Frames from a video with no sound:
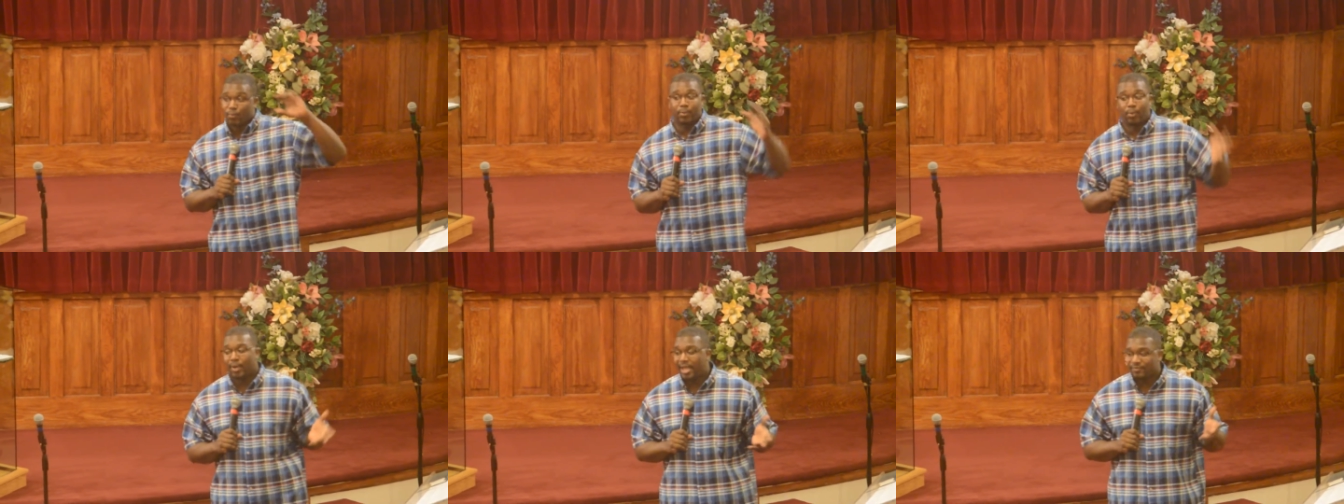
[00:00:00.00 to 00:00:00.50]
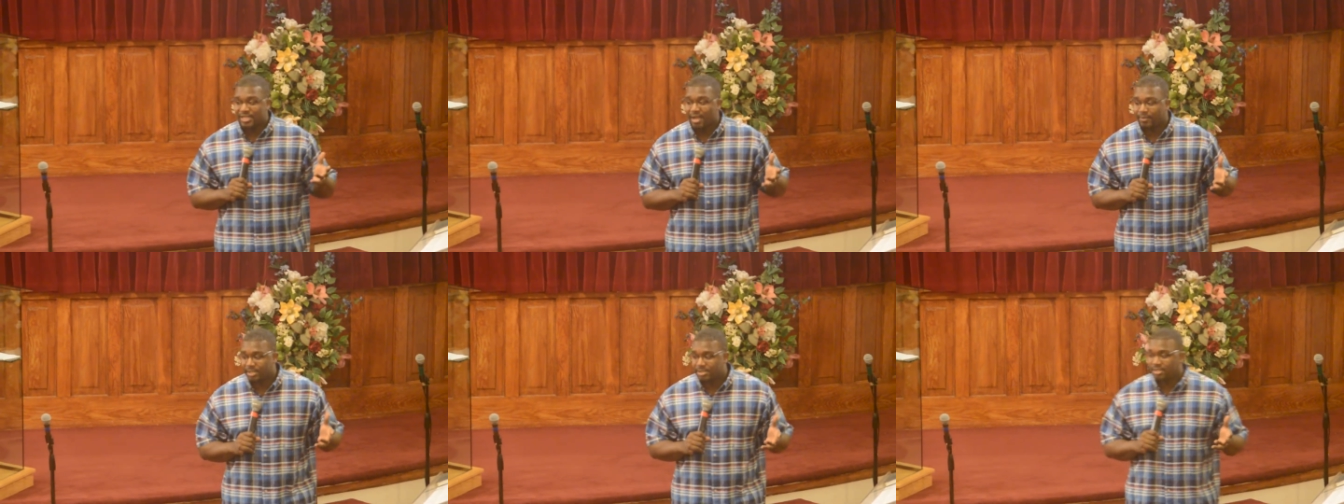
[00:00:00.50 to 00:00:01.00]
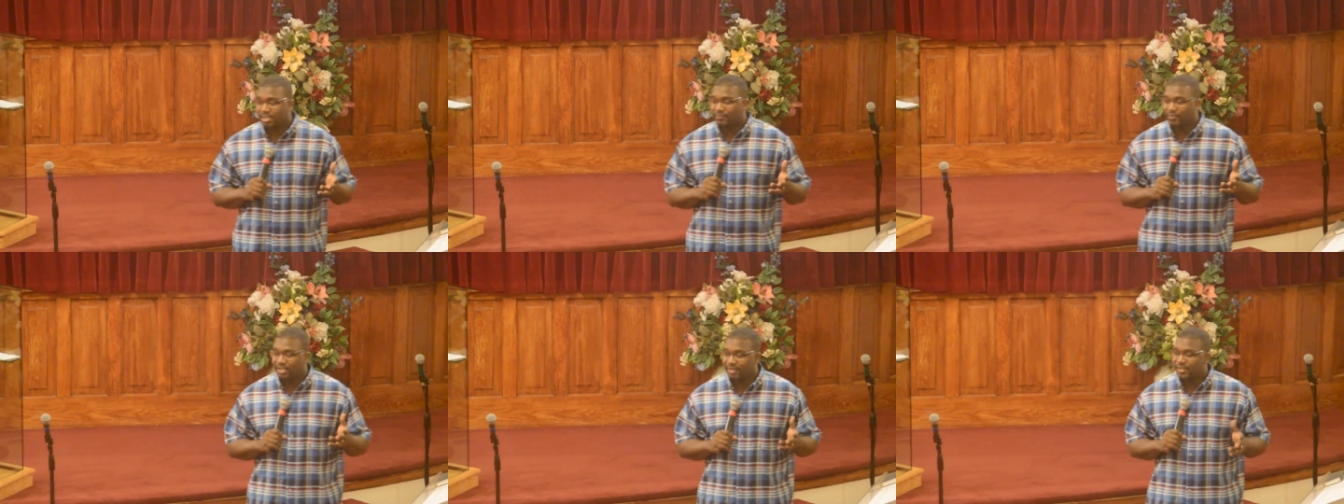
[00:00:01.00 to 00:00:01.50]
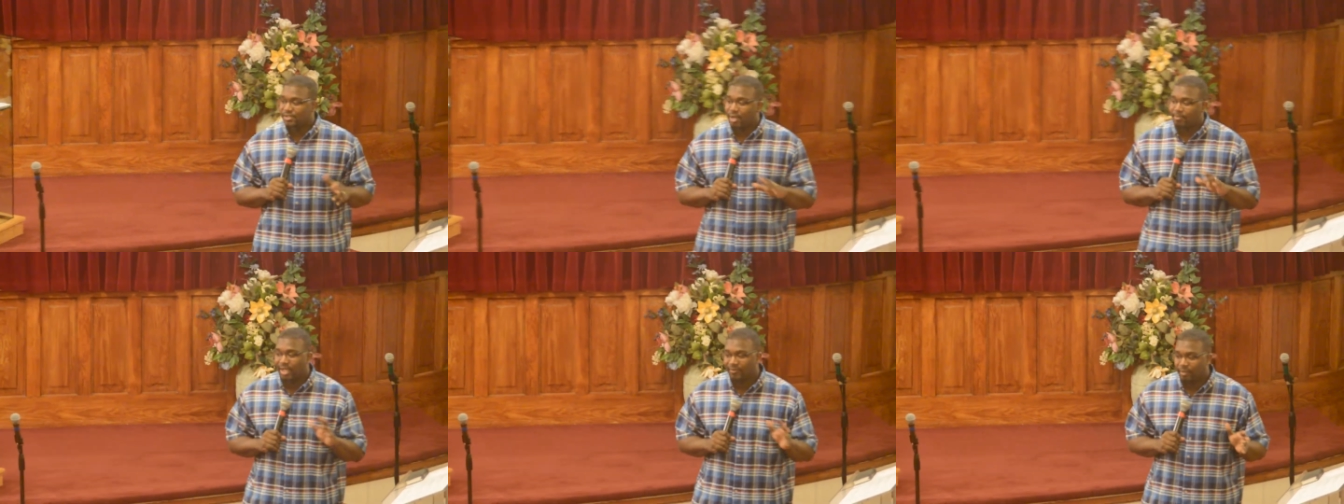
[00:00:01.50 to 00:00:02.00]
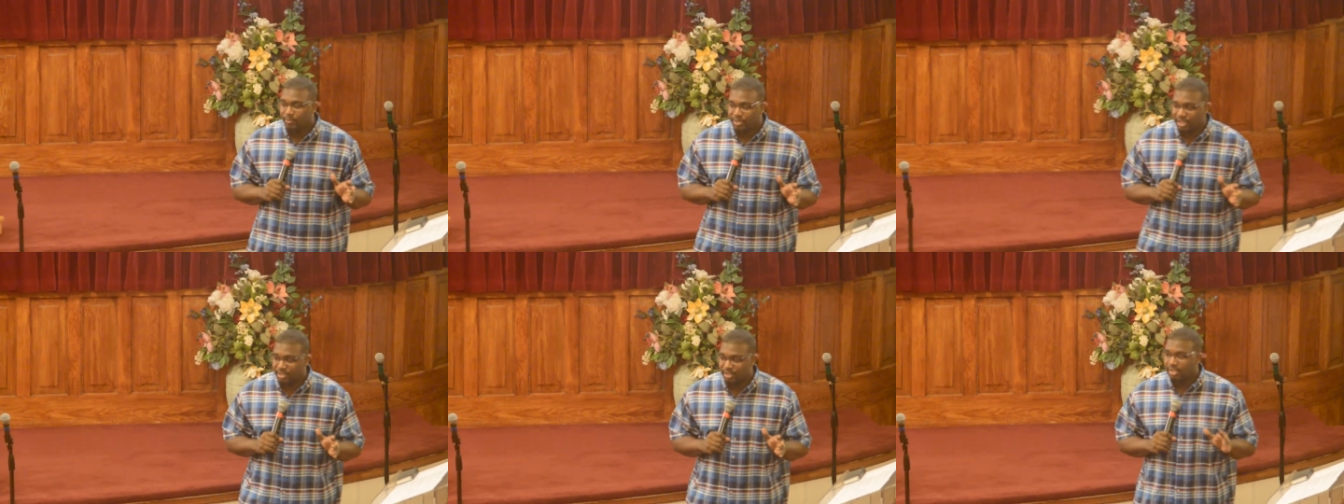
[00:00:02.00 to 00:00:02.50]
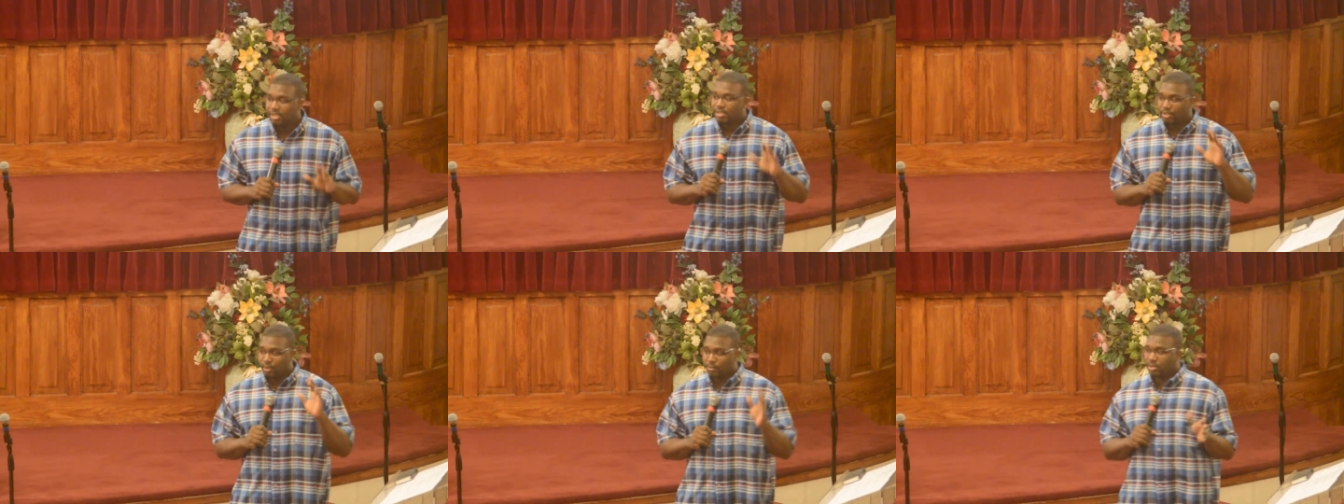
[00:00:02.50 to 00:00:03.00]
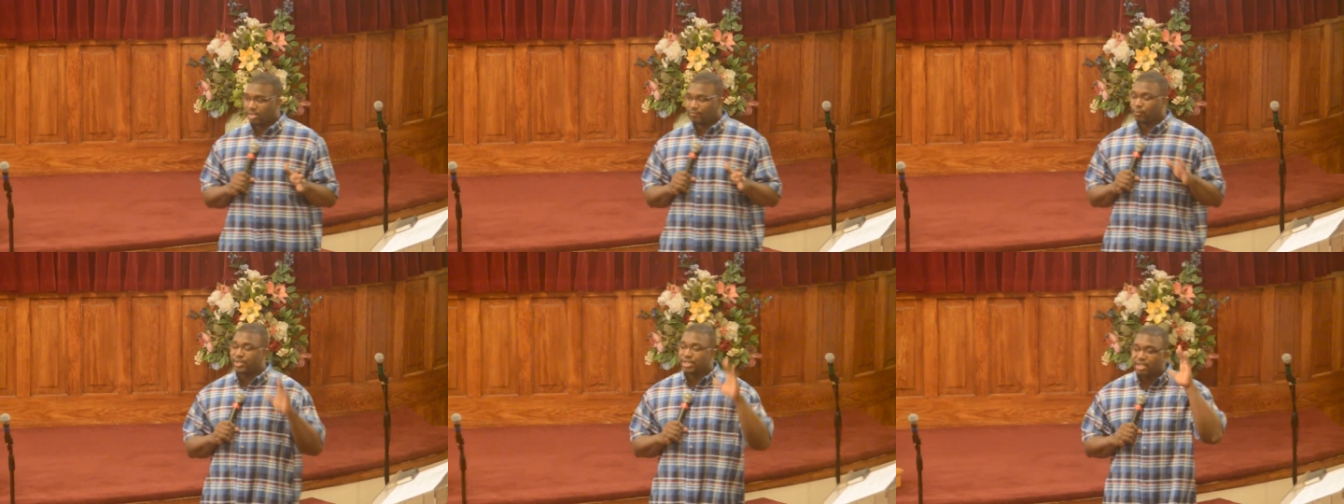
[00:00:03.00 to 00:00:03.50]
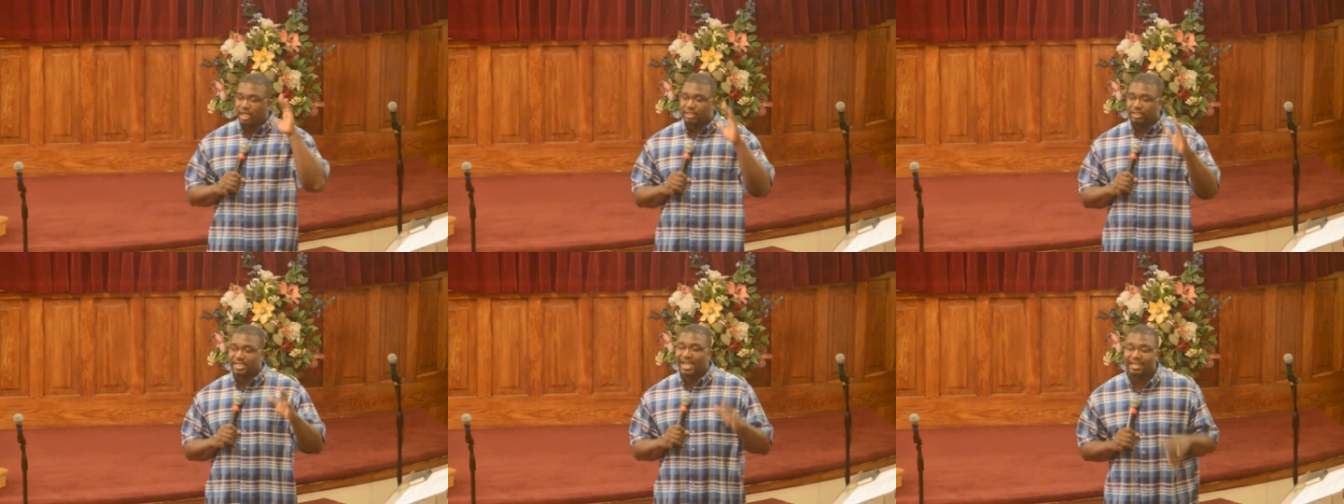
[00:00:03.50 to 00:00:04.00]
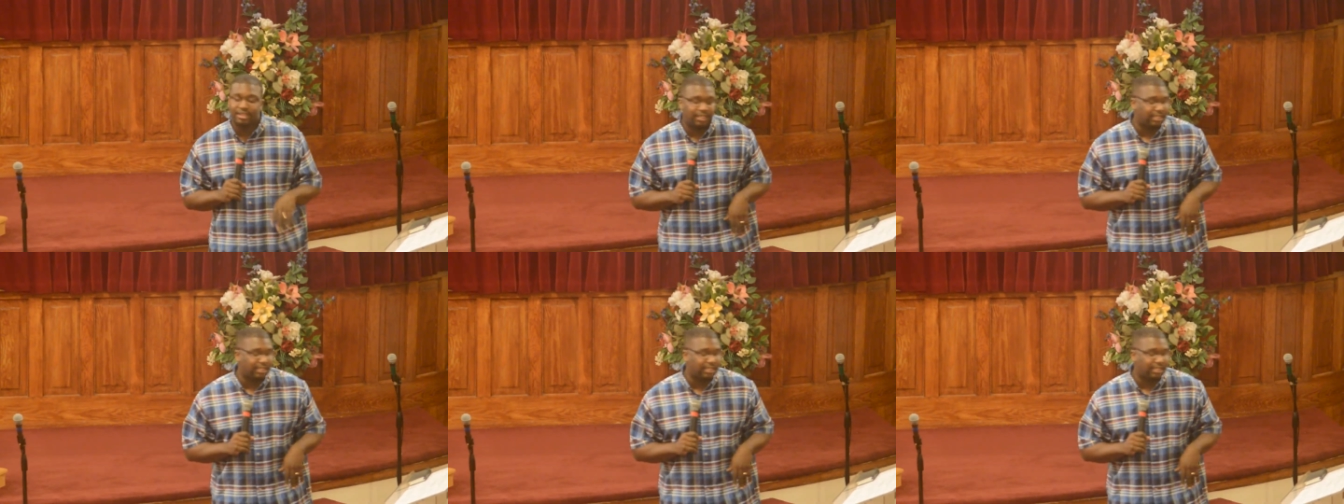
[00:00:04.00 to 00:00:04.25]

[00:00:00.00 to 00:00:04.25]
we won't have time to get to the gift of giving, so I'm not even going to pretend to, to go to the gift. We're just going to look at the